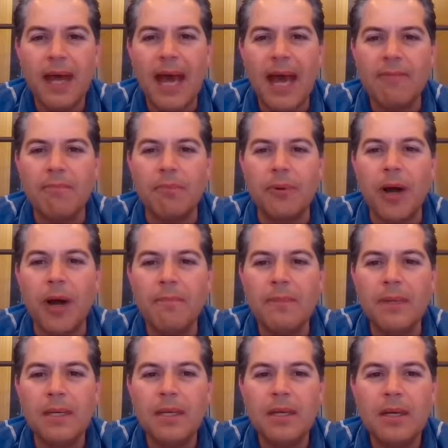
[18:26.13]
have brought
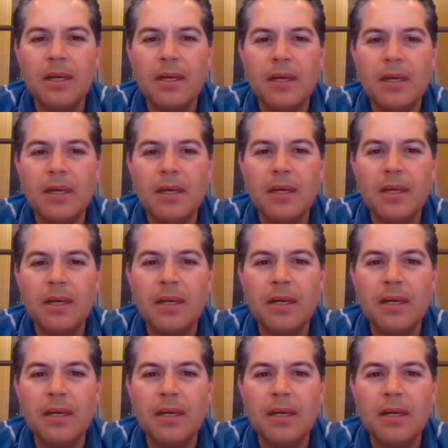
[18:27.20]
me
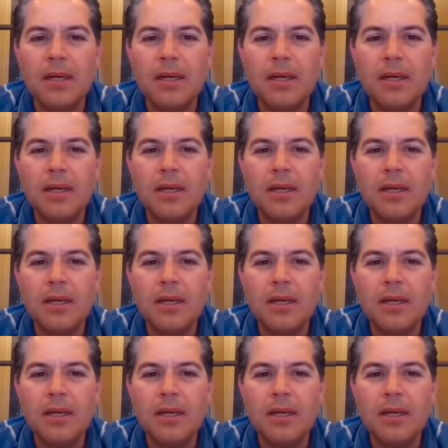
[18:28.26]
many things.